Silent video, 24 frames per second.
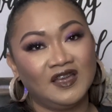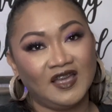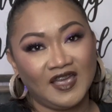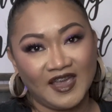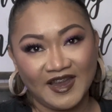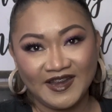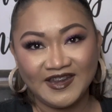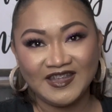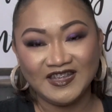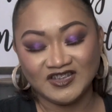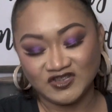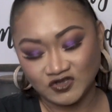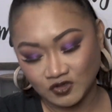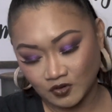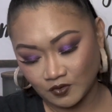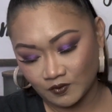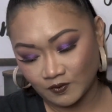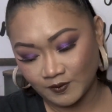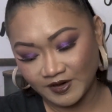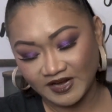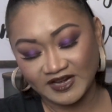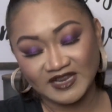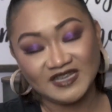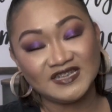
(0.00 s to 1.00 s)
and it's
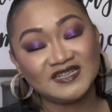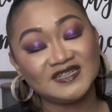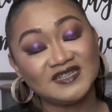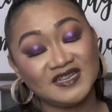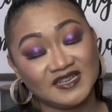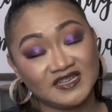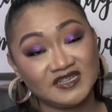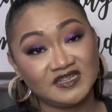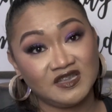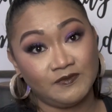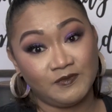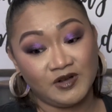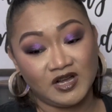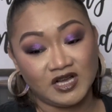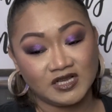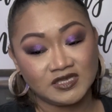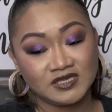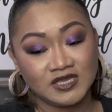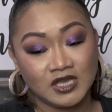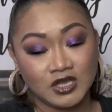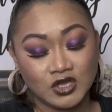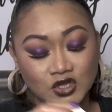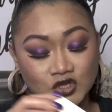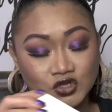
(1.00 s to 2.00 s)
already 60
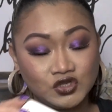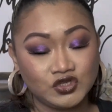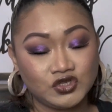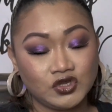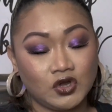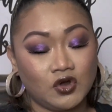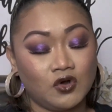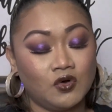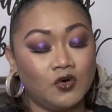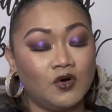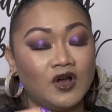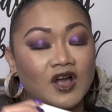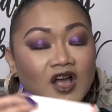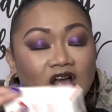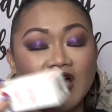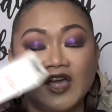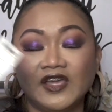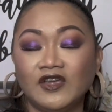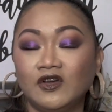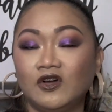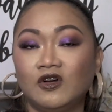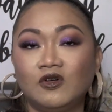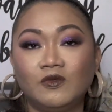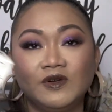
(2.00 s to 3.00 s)
bucks. So
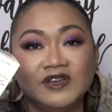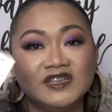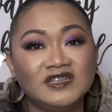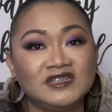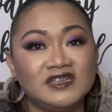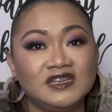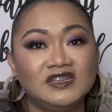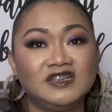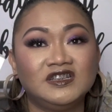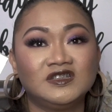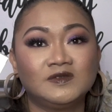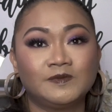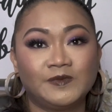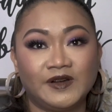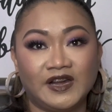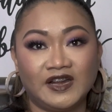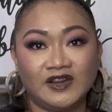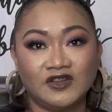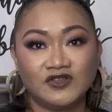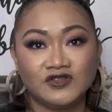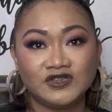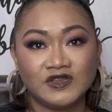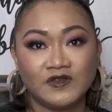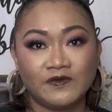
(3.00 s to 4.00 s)
I always see this
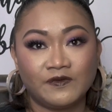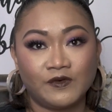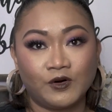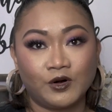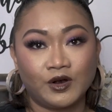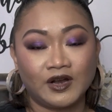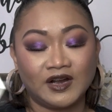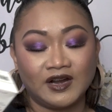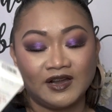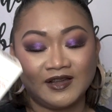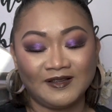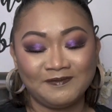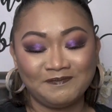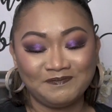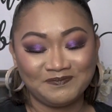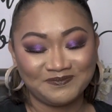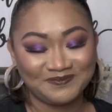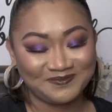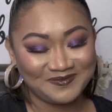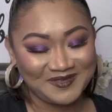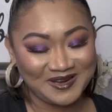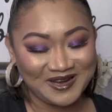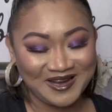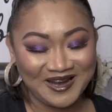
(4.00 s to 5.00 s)
brand in Sephora.
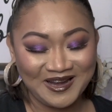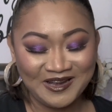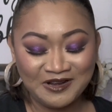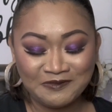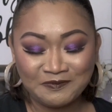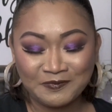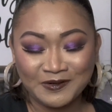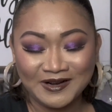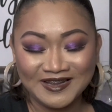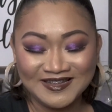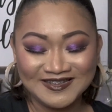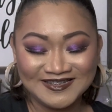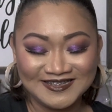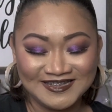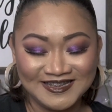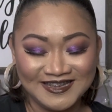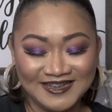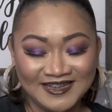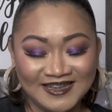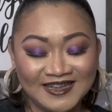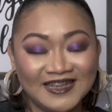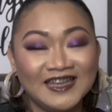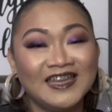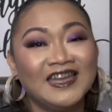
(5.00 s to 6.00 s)
They're kind of
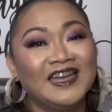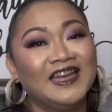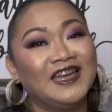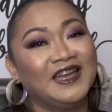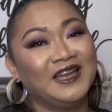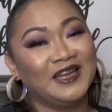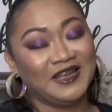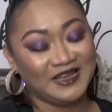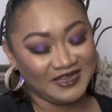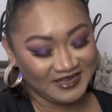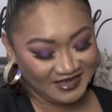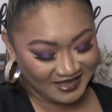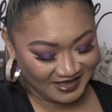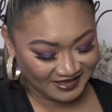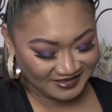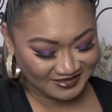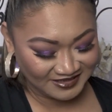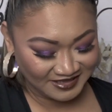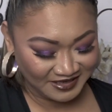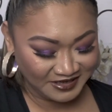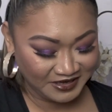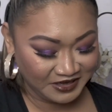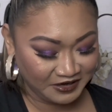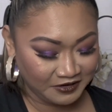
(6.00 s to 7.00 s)
pricey. Yes,
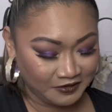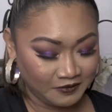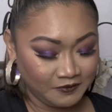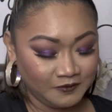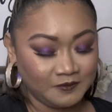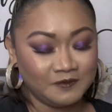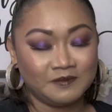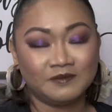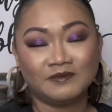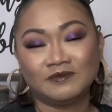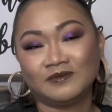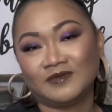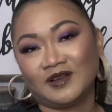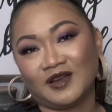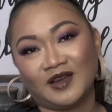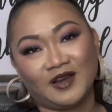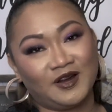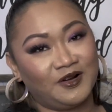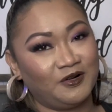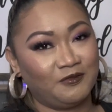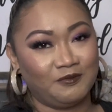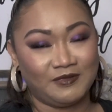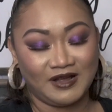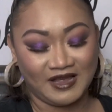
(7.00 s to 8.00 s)
I know.
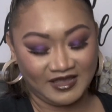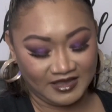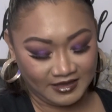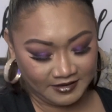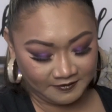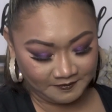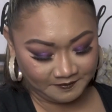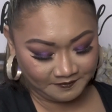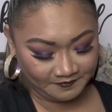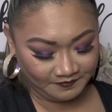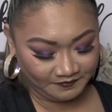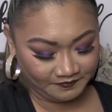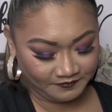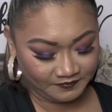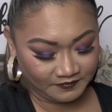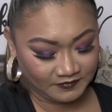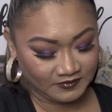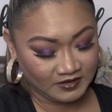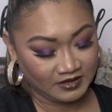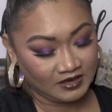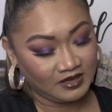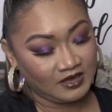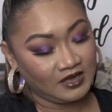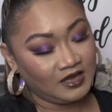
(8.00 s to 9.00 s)
I don't like it.
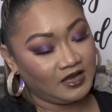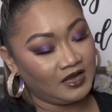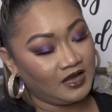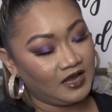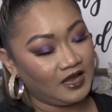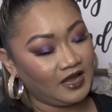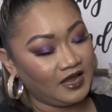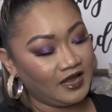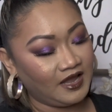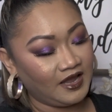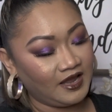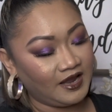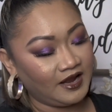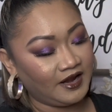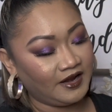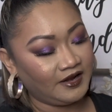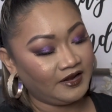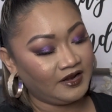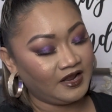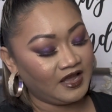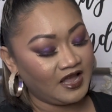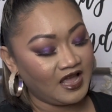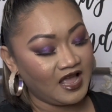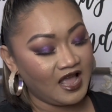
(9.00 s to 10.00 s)

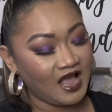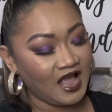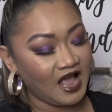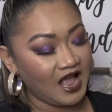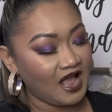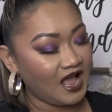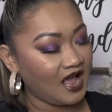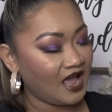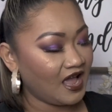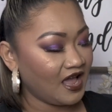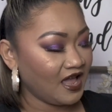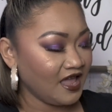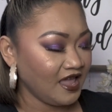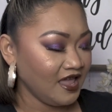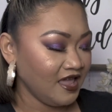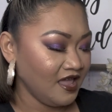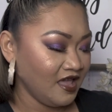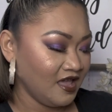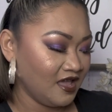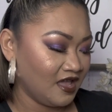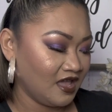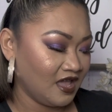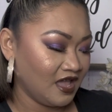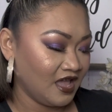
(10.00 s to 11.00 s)
And I
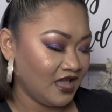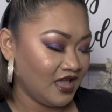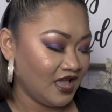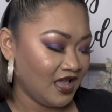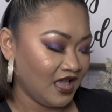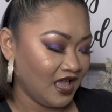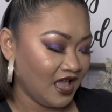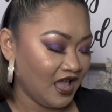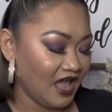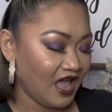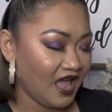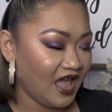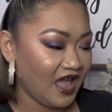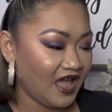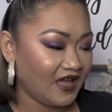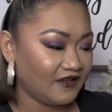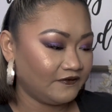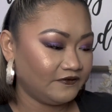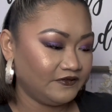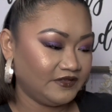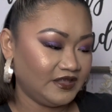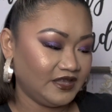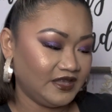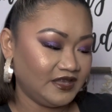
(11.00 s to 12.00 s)

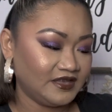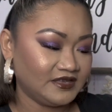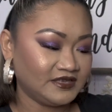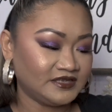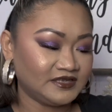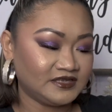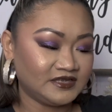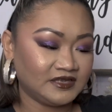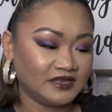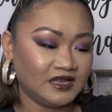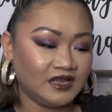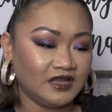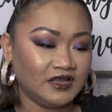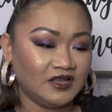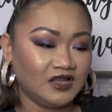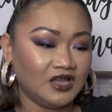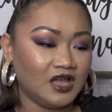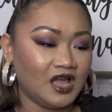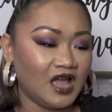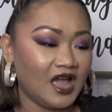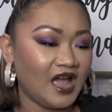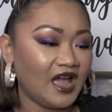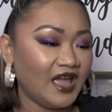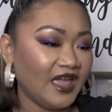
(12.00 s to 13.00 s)
have this,
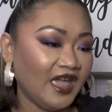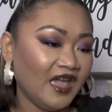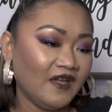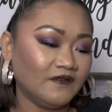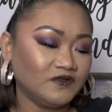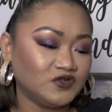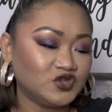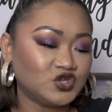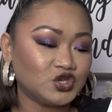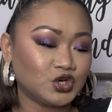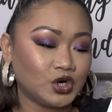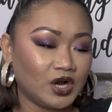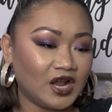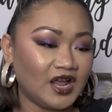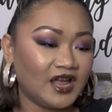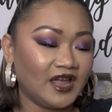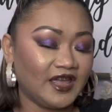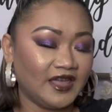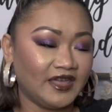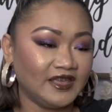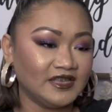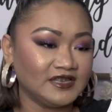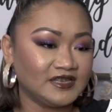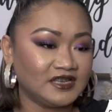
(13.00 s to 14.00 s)
I have
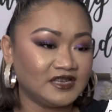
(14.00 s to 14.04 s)
tried